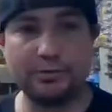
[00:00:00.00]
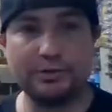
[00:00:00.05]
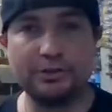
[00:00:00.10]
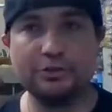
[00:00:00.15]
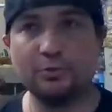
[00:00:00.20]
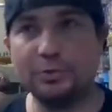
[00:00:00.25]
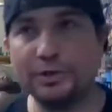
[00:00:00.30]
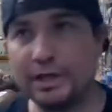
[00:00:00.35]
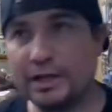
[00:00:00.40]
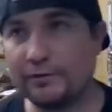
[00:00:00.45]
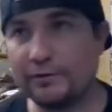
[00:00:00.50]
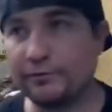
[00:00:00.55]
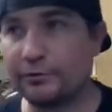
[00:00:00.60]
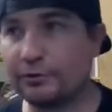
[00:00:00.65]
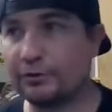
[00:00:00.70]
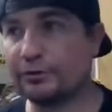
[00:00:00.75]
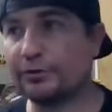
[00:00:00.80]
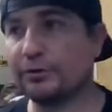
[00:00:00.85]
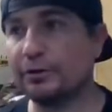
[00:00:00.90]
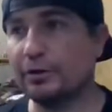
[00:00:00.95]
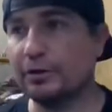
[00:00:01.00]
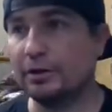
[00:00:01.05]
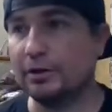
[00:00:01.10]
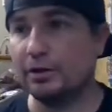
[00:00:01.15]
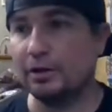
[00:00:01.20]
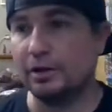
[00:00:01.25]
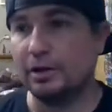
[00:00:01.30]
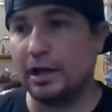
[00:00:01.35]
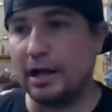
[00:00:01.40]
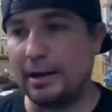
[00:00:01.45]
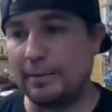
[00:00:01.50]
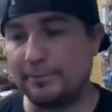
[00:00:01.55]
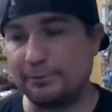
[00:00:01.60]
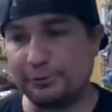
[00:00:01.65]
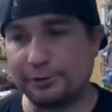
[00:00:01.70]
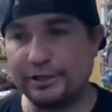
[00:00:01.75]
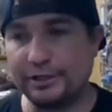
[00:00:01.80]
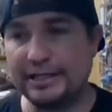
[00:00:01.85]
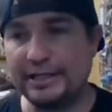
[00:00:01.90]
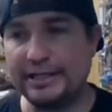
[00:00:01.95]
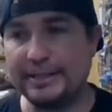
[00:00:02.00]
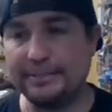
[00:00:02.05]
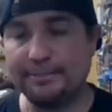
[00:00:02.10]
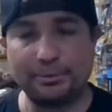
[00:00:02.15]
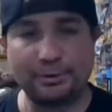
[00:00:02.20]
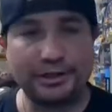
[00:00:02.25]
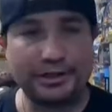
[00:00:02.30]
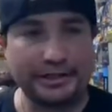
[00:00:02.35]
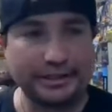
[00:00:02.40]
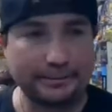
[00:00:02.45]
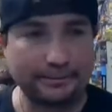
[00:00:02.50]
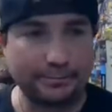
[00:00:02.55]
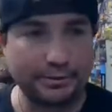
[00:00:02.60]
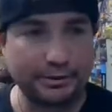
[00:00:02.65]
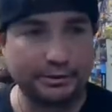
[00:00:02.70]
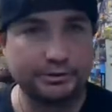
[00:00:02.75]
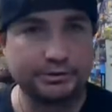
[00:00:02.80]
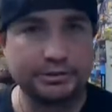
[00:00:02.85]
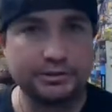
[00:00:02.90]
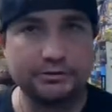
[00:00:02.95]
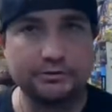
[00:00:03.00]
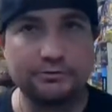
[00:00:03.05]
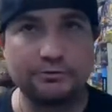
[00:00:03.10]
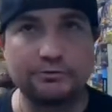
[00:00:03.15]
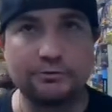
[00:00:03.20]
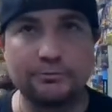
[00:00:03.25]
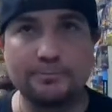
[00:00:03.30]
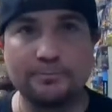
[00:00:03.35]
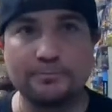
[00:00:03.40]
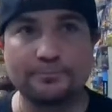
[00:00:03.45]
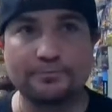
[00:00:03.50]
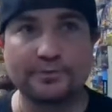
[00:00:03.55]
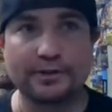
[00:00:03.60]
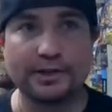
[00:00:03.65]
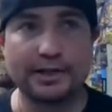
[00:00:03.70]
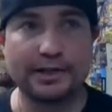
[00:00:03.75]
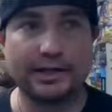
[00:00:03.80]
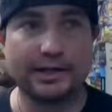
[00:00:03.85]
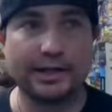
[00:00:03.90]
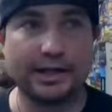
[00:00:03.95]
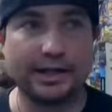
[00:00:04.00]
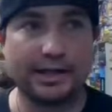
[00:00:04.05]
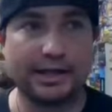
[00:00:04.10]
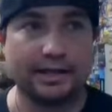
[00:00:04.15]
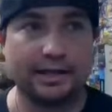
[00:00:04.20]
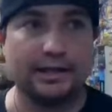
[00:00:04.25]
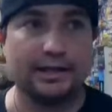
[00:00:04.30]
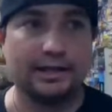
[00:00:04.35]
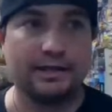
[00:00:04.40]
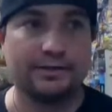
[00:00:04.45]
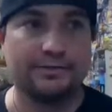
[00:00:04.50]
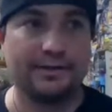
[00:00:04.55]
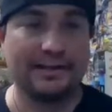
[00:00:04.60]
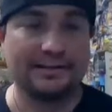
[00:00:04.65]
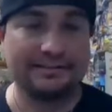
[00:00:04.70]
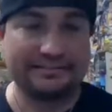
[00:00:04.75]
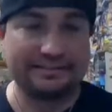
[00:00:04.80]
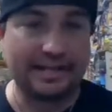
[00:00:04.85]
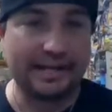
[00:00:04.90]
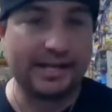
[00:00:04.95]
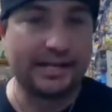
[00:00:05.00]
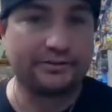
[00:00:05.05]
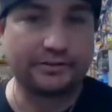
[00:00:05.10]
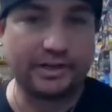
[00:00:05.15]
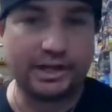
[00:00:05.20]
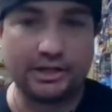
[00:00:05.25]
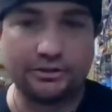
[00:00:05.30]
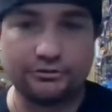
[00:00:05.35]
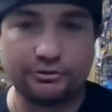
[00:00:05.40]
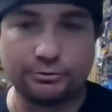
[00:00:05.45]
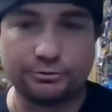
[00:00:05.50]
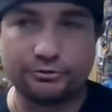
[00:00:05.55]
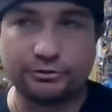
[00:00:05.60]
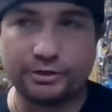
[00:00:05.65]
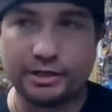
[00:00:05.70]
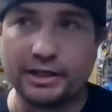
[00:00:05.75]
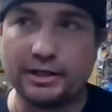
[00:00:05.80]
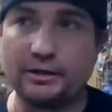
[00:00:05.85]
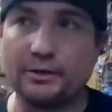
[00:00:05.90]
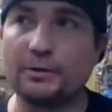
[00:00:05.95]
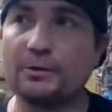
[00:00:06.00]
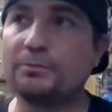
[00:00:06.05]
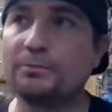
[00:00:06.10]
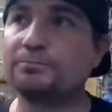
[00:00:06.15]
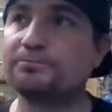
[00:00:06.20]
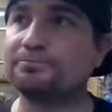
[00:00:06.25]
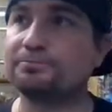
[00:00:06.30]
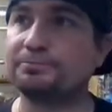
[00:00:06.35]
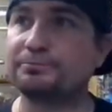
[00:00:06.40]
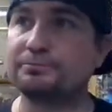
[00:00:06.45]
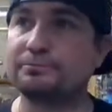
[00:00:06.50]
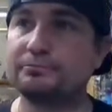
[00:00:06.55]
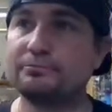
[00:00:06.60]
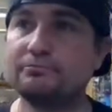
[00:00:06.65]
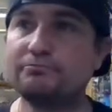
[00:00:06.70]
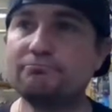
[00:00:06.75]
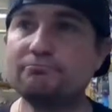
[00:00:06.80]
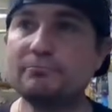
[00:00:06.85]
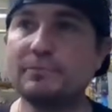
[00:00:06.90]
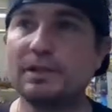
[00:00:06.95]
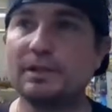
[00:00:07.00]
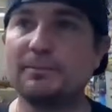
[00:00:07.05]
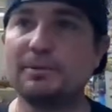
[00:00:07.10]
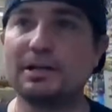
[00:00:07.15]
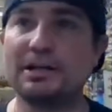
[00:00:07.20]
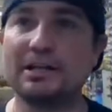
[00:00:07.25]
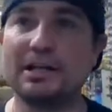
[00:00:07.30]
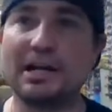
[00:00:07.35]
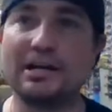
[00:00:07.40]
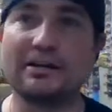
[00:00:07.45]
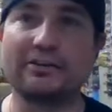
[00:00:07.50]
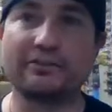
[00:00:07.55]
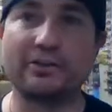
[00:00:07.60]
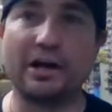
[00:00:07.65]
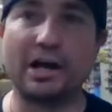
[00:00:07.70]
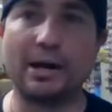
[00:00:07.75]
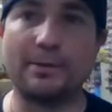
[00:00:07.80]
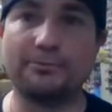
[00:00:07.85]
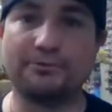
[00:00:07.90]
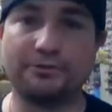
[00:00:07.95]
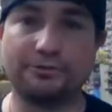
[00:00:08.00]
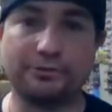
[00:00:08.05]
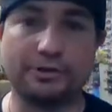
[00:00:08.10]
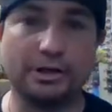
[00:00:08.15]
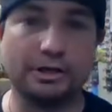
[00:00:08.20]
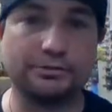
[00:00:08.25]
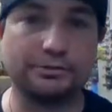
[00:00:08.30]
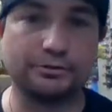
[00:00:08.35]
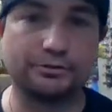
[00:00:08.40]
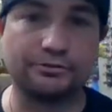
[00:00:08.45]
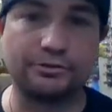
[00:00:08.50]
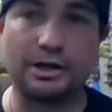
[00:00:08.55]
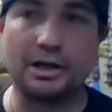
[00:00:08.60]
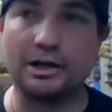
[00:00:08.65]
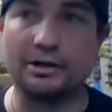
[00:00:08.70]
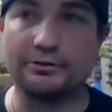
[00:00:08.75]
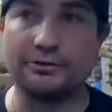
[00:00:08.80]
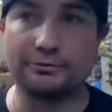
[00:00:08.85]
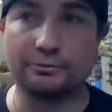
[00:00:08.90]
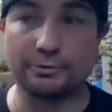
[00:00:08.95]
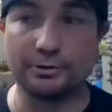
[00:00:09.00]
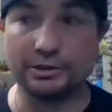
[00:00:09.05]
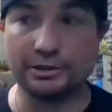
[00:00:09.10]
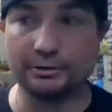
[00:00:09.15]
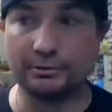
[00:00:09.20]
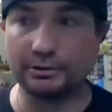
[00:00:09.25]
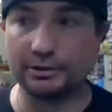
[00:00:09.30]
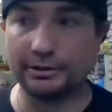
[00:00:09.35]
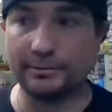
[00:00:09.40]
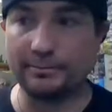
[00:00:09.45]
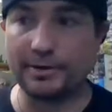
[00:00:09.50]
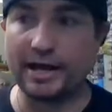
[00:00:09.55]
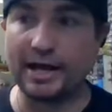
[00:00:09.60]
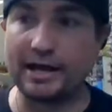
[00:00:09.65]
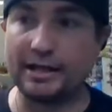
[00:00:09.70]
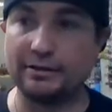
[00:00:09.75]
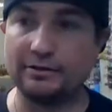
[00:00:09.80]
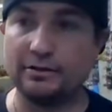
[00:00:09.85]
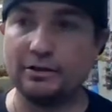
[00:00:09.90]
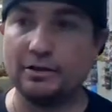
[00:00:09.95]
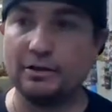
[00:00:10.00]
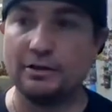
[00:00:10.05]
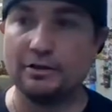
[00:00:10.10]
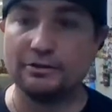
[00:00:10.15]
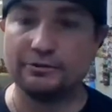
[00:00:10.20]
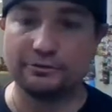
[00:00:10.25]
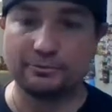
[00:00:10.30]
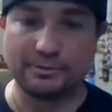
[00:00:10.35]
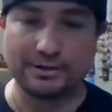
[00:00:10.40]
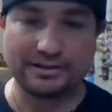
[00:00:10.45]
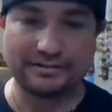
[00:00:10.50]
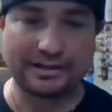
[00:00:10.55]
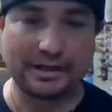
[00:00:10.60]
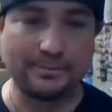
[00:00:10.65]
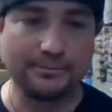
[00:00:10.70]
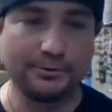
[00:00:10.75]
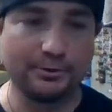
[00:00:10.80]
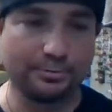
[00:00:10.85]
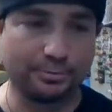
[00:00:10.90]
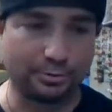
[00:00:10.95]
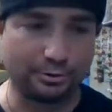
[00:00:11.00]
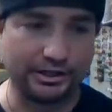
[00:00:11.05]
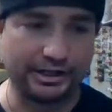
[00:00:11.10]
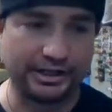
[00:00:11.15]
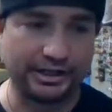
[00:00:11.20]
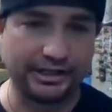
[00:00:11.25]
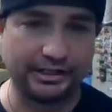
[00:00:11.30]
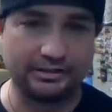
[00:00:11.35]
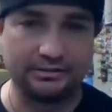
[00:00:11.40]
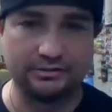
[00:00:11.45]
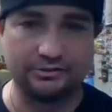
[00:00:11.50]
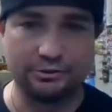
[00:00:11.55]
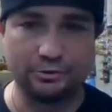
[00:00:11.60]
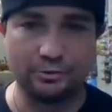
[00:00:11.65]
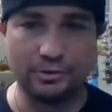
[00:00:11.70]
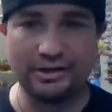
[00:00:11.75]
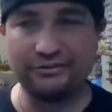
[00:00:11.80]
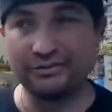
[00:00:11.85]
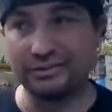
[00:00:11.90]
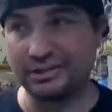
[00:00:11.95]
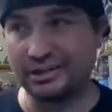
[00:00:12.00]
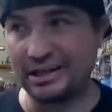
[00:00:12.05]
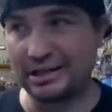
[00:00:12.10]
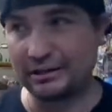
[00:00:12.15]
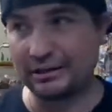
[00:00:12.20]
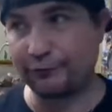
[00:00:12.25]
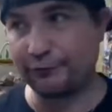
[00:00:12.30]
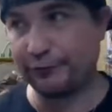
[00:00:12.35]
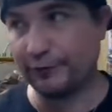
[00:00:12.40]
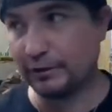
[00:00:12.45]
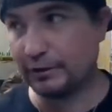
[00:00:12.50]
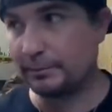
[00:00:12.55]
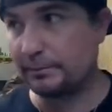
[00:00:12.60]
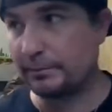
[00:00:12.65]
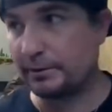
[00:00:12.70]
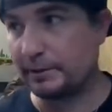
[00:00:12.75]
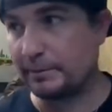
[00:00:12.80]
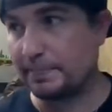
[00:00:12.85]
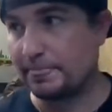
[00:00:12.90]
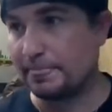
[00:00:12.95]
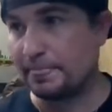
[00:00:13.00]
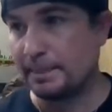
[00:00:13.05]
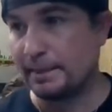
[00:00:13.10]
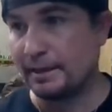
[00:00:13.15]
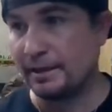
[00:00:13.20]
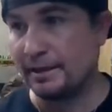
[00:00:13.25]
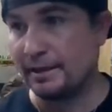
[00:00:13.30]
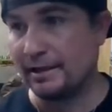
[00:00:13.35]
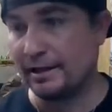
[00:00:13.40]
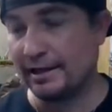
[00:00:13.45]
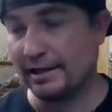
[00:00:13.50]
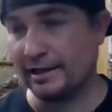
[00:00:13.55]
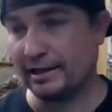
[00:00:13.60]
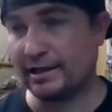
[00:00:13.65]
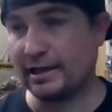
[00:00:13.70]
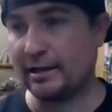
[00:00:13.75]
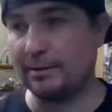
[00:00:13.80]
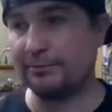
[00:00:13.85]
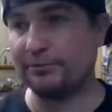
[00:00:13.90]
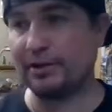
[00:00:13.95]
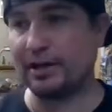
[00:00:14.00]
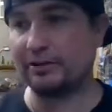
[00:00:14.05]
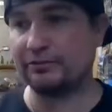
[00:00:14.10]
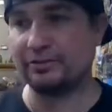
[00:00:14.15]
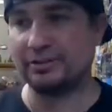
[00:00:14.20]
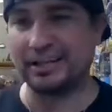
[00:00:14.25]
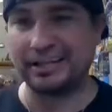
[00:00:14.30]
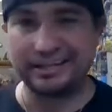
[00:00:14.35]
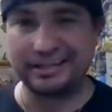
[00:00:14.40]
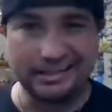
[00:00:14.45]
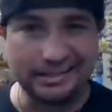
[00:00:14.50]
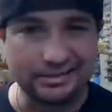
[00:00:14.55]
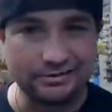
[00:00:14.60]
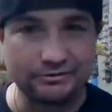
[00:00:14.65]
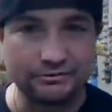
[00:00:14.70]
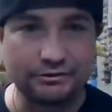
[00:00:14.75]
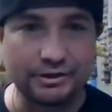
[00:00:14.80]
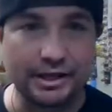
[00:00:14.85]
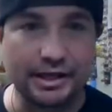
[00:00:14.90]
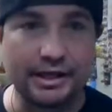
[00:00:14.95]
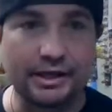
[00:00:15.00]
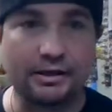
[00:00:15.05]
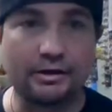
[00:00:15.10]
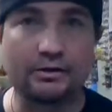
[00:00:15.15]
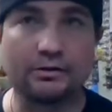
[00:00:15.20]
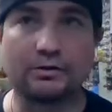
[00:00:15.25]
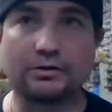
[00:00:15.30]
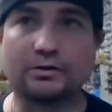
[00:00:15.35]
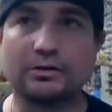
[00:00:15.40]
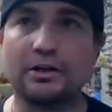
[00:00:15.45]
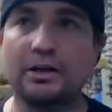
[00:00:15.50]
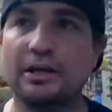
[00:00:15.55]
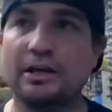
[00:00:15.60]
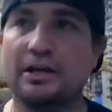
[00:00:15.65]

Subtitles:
Whenever I'm 3D printing buildings, they say it's HO scale, but a lot of times it's undersized, really, really bad. So by the time you print it, you wasted a lot of filament, and it comes out to like in scale, or